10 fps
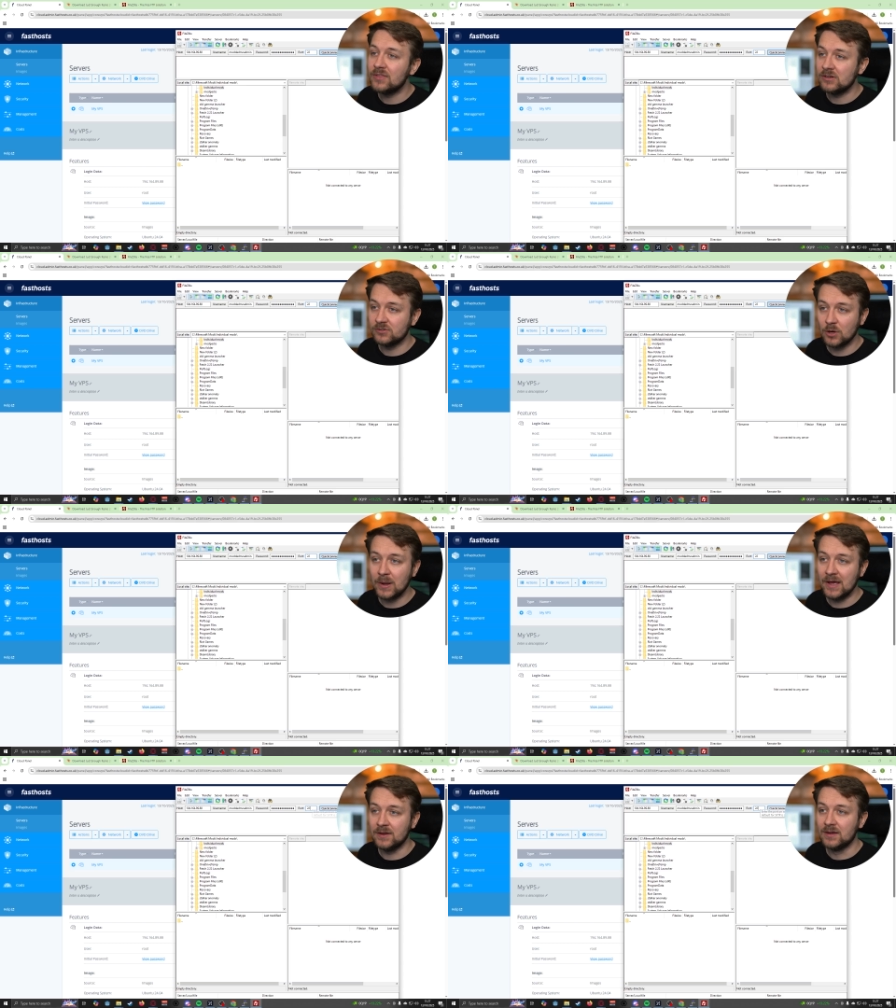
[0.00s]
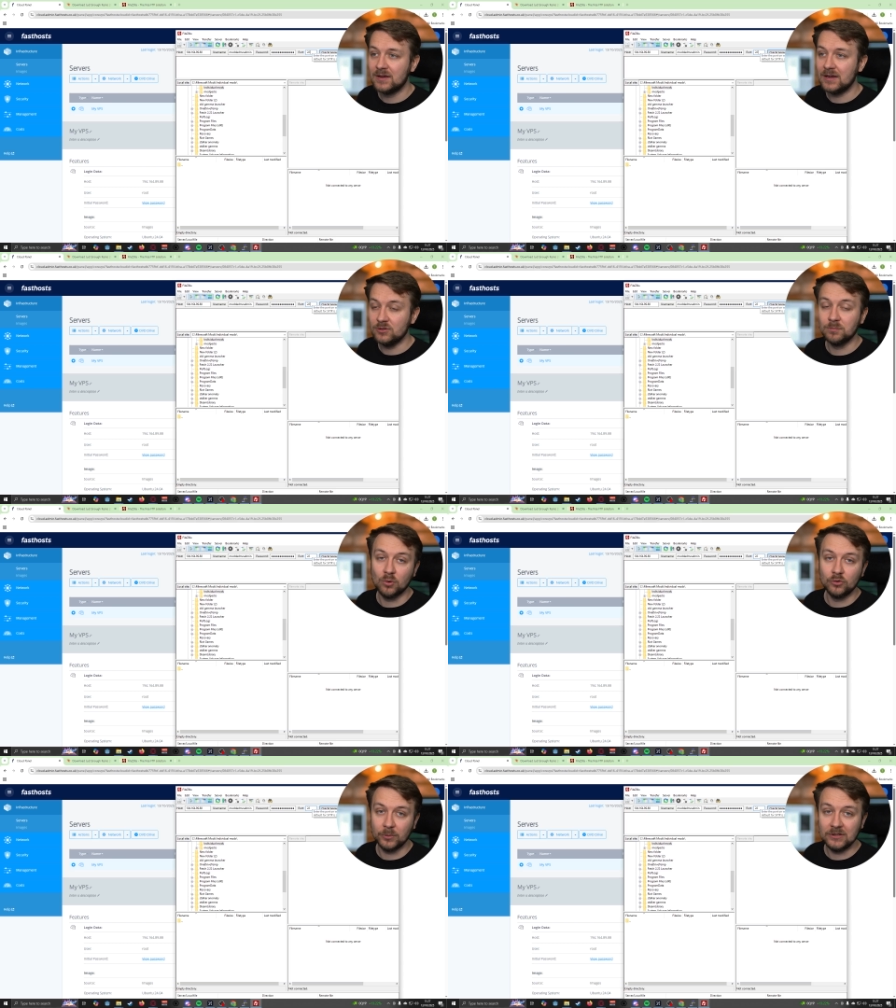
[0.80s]
then just go ahead and use
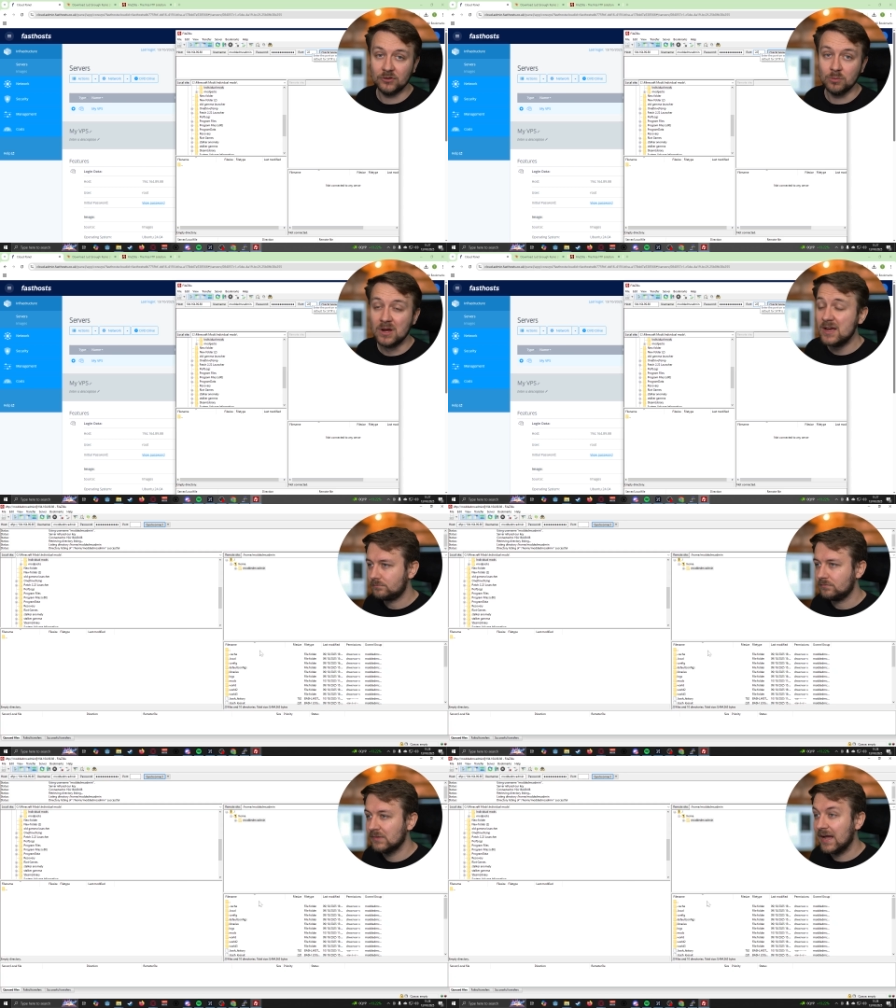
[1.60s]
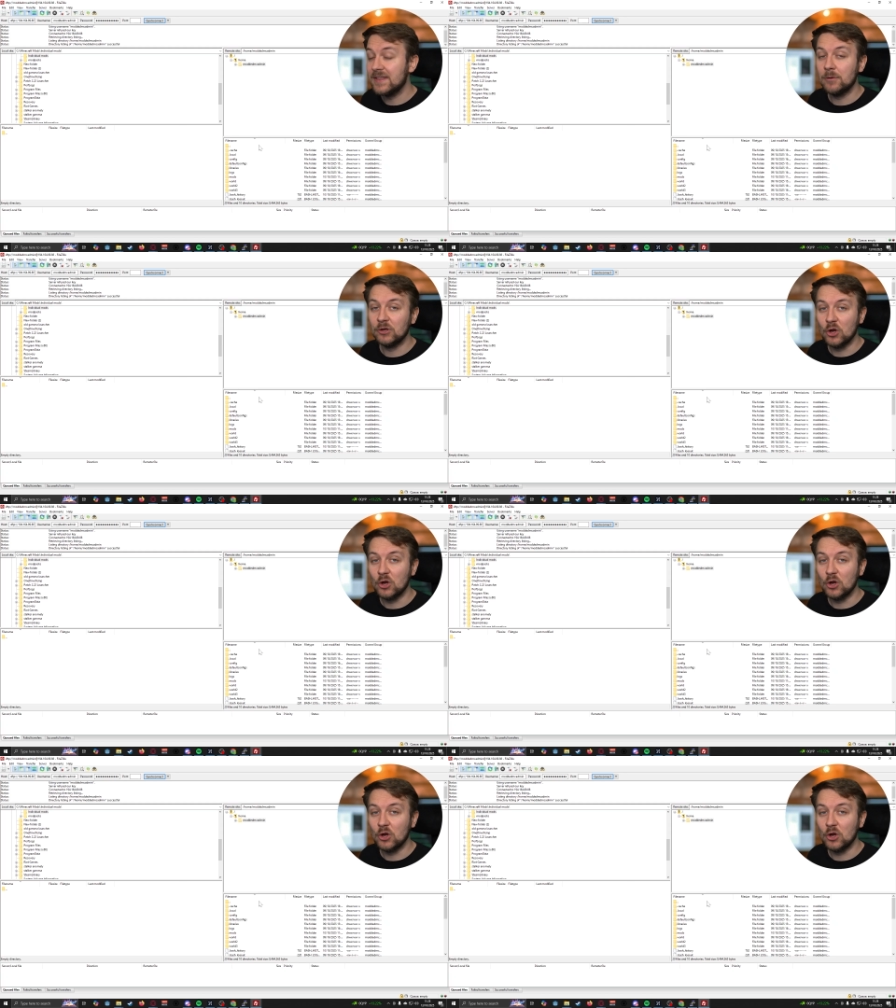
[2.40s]
port 22. And there